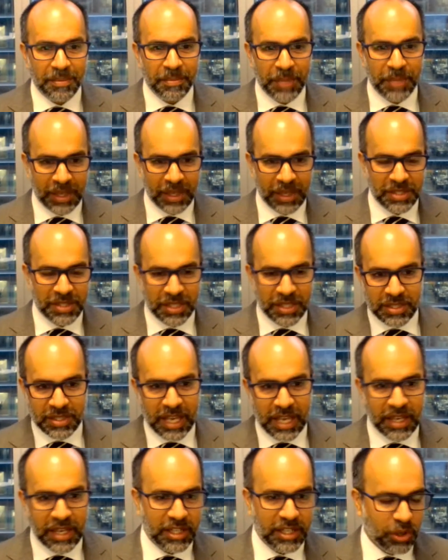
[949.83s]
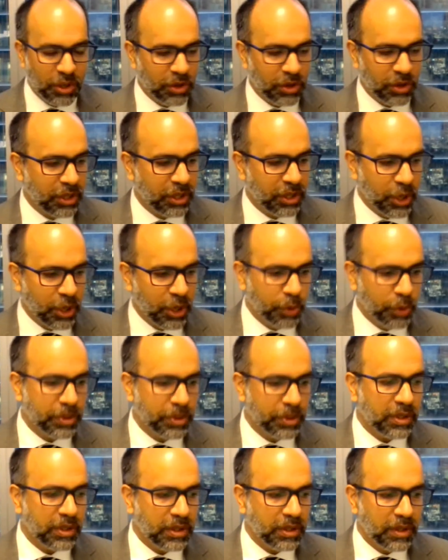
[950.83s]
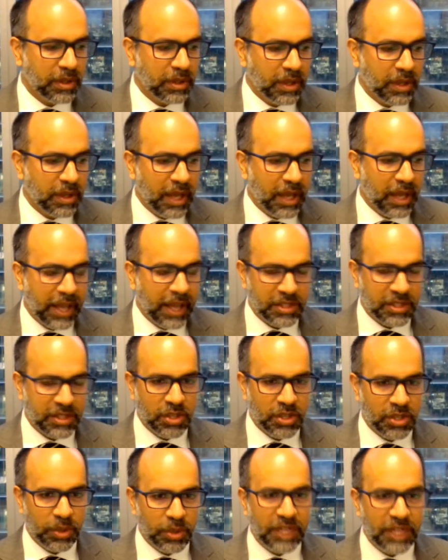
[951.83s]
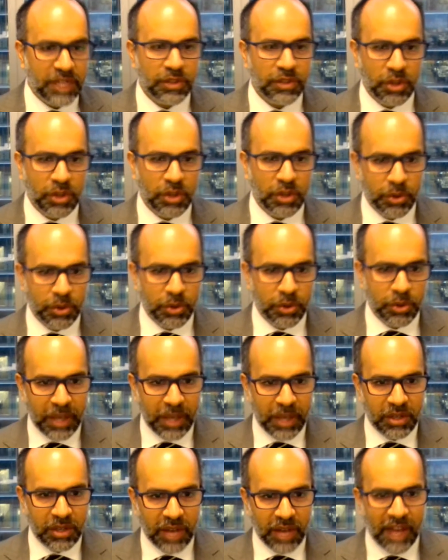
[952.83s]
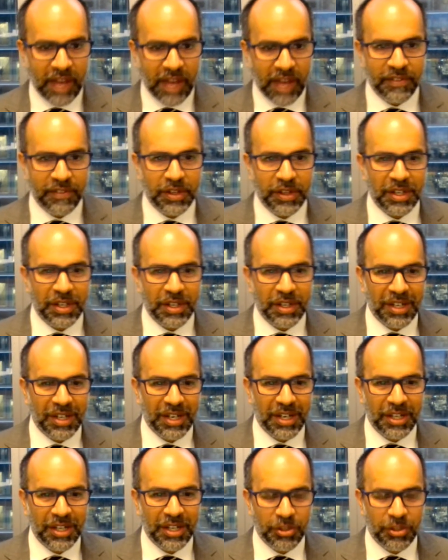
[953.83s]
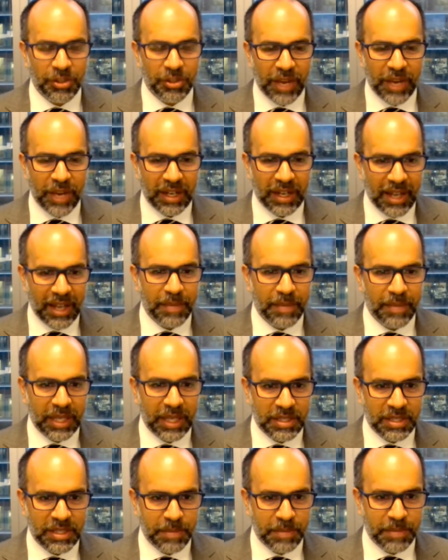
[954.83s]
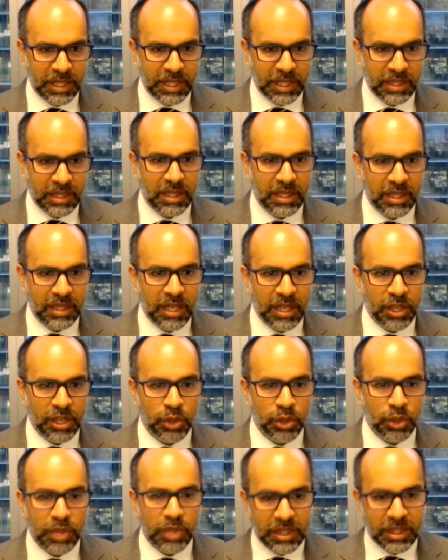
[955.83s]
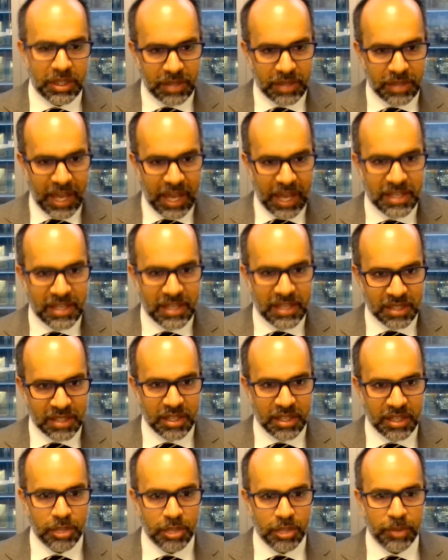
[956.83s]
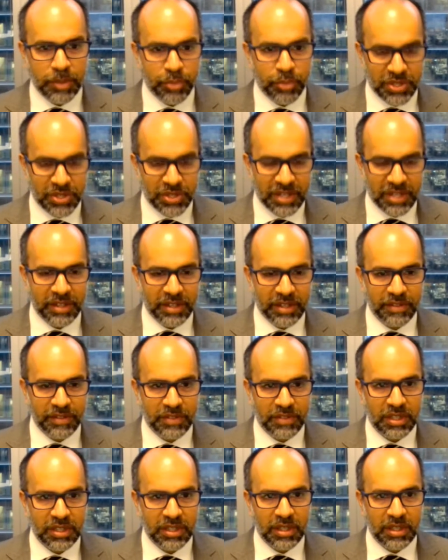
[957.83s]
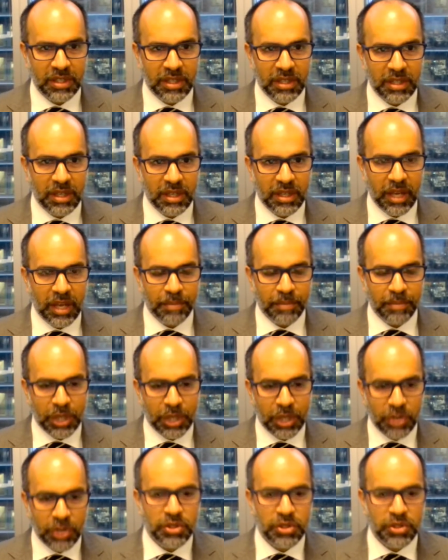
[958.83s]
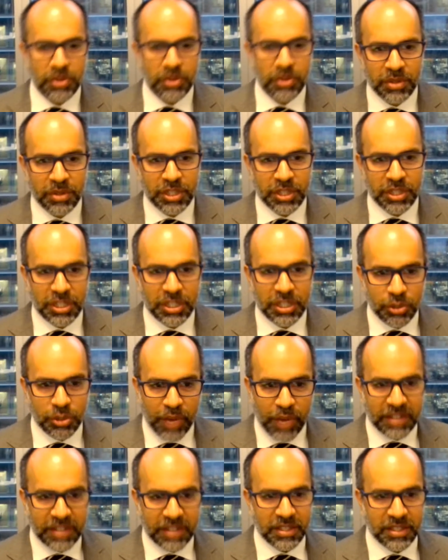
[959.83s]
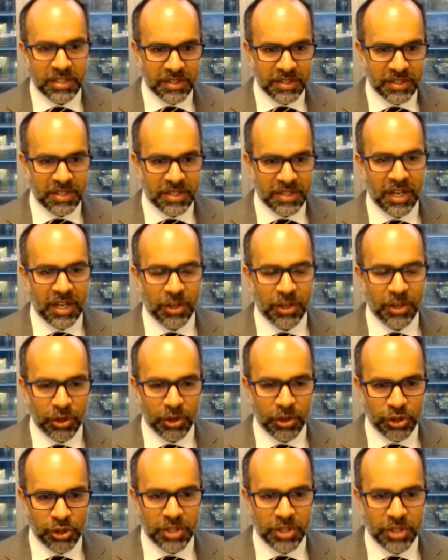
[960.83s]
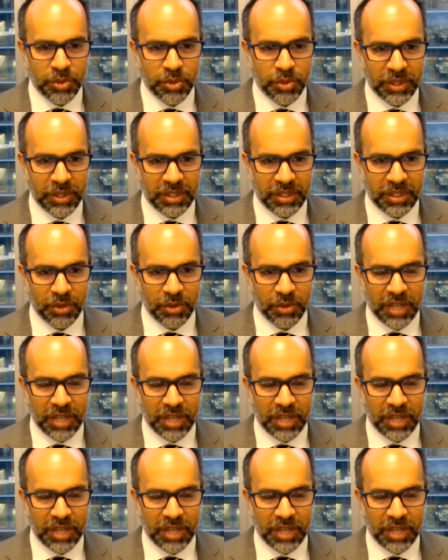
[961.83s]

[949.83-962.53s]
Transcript: because it's taken it on loan. And so even though you might not have a direct claim against B, you need the assets there to be preserved. And because the directors are not trustworthy, or